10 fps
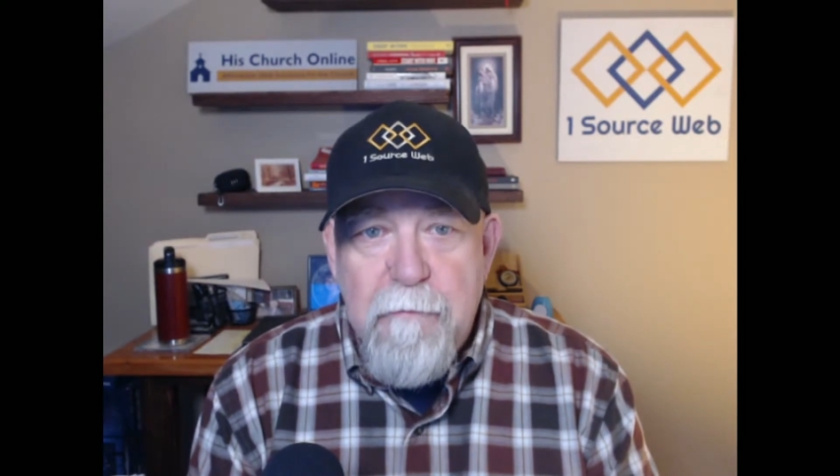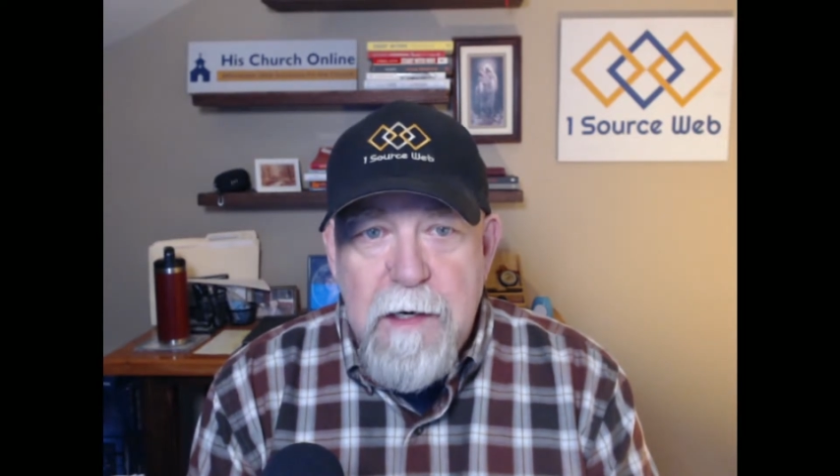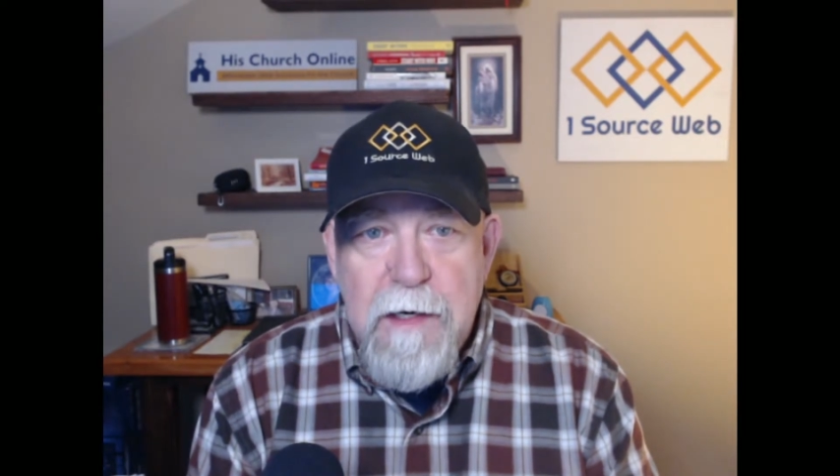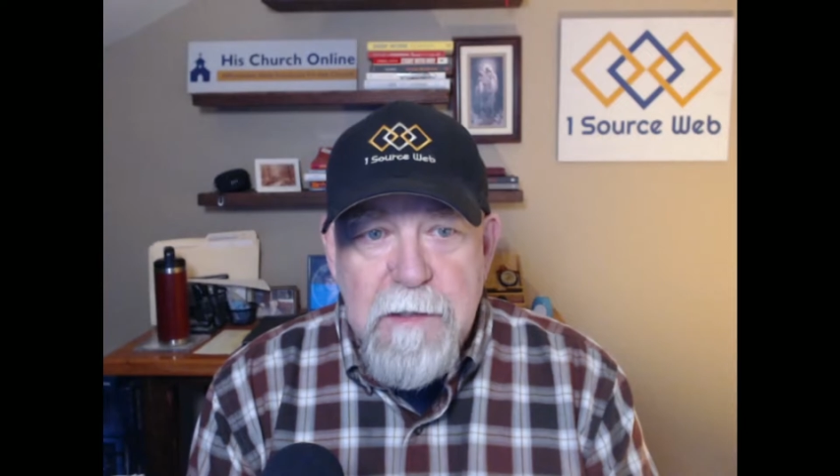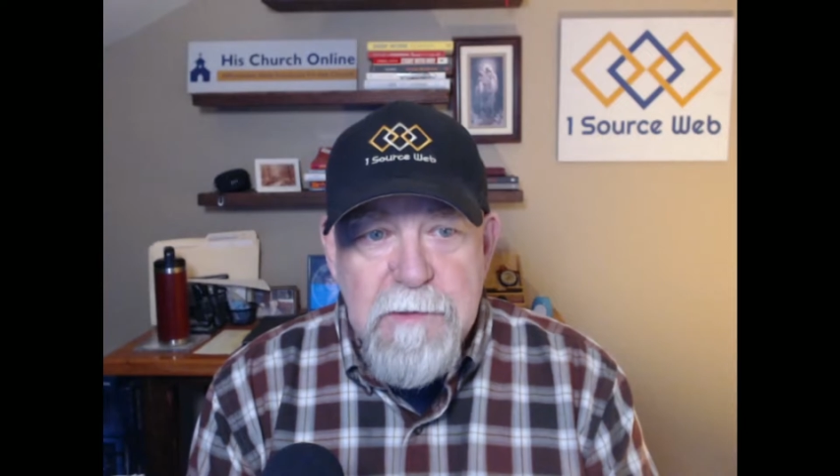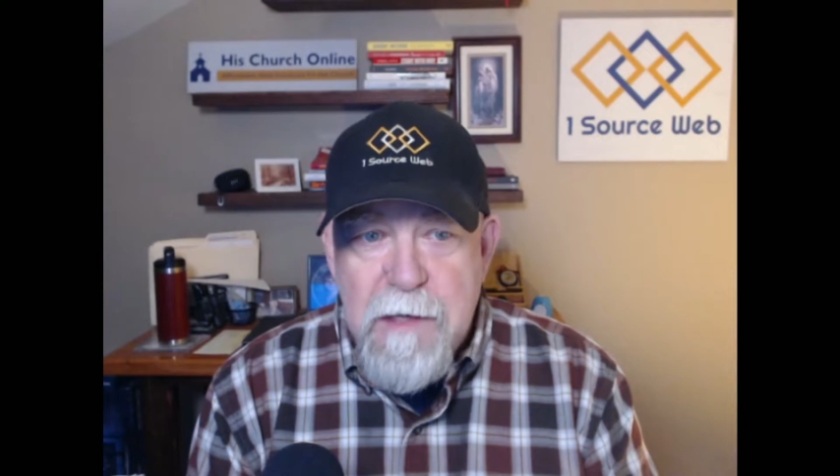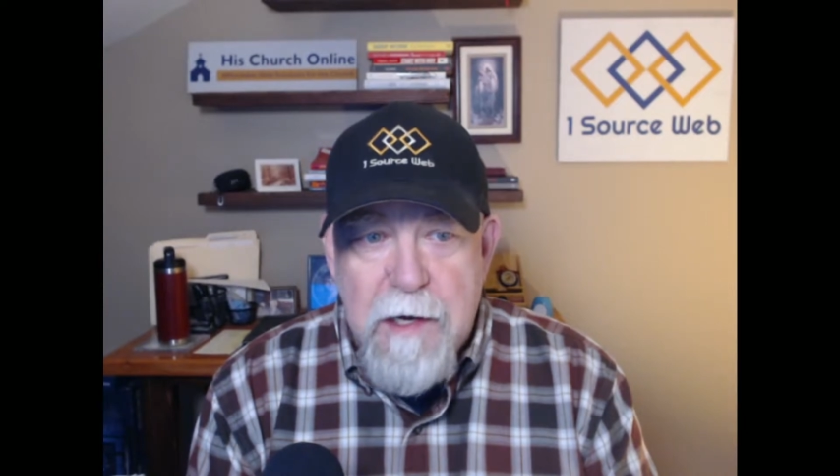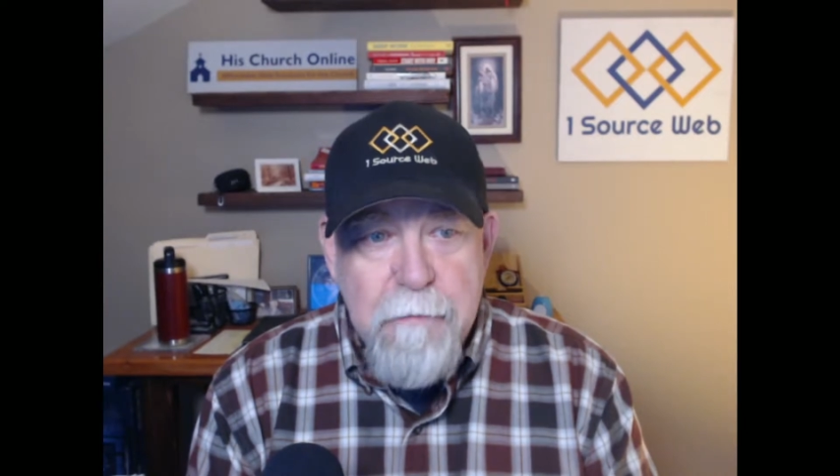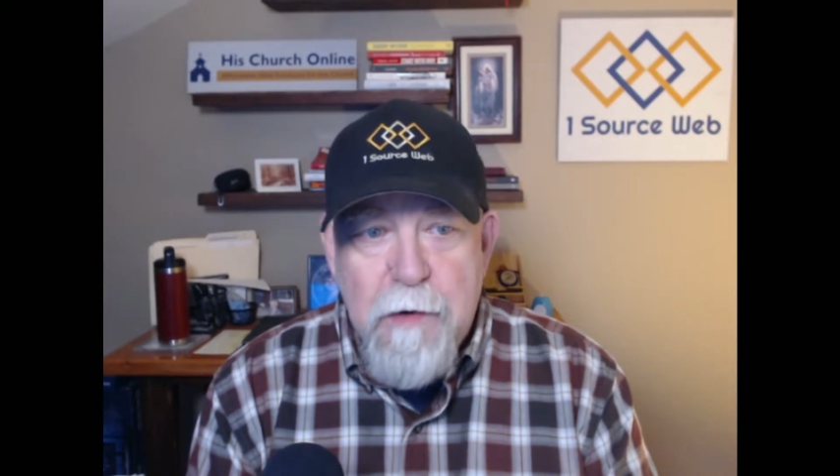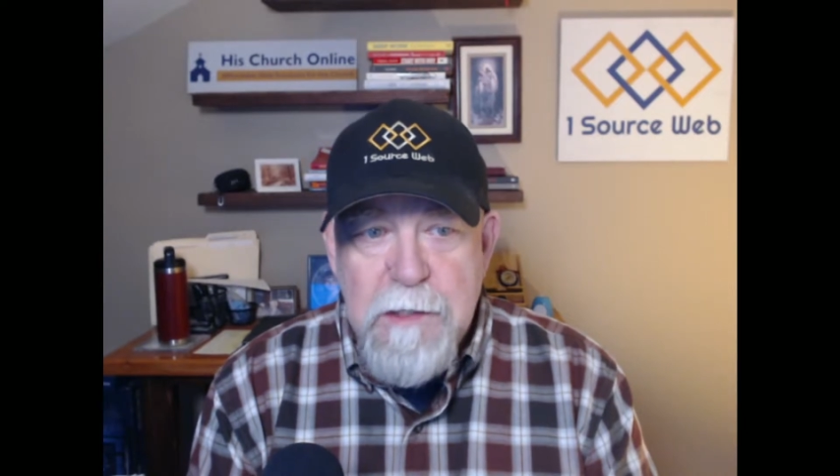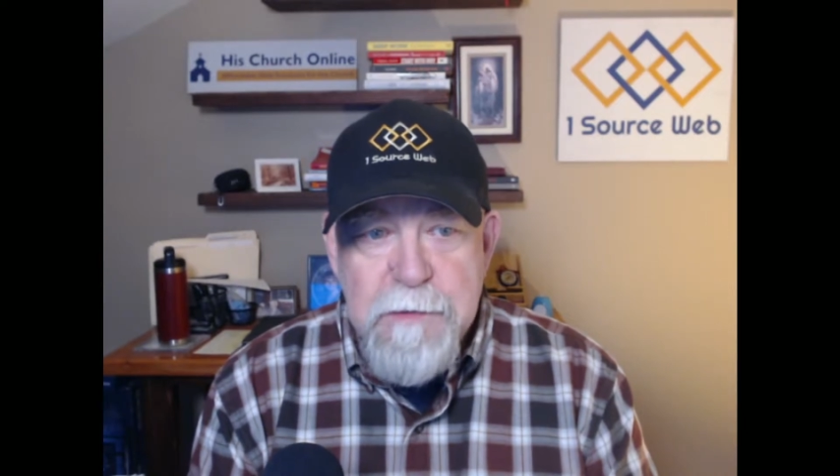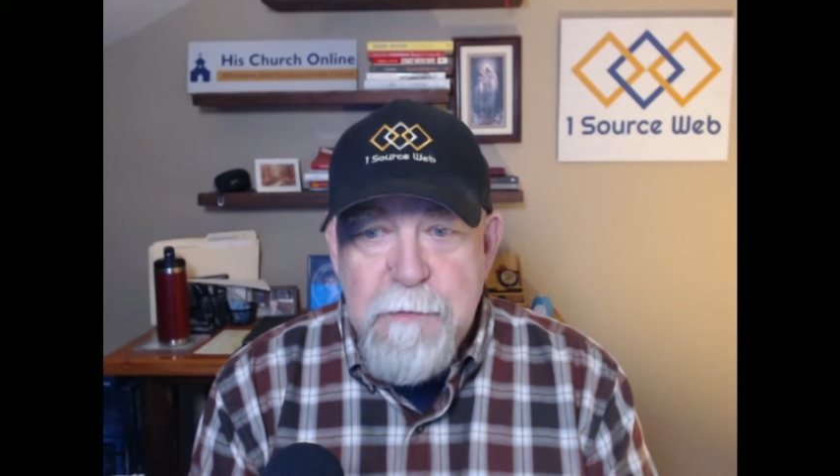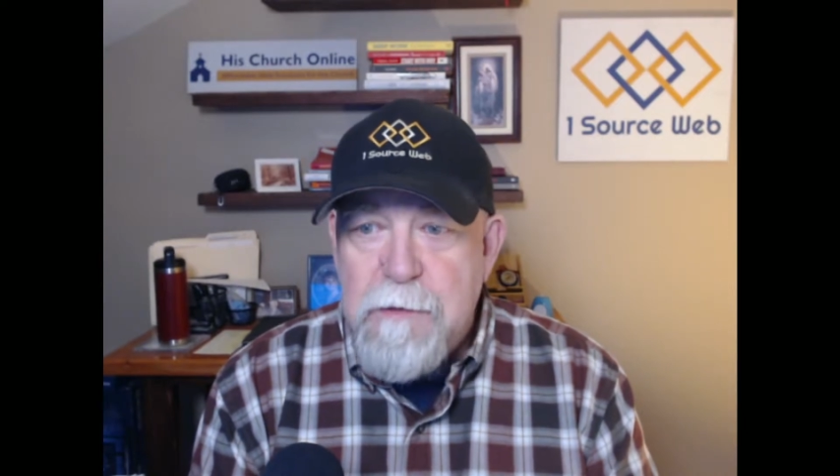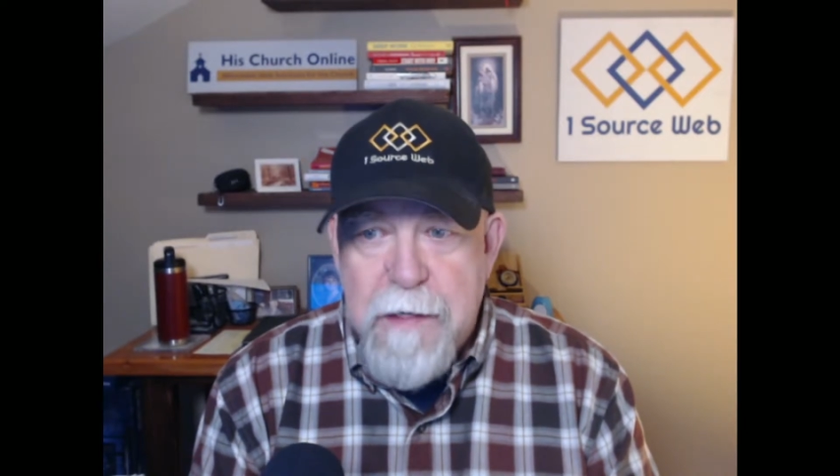but it's not impossible,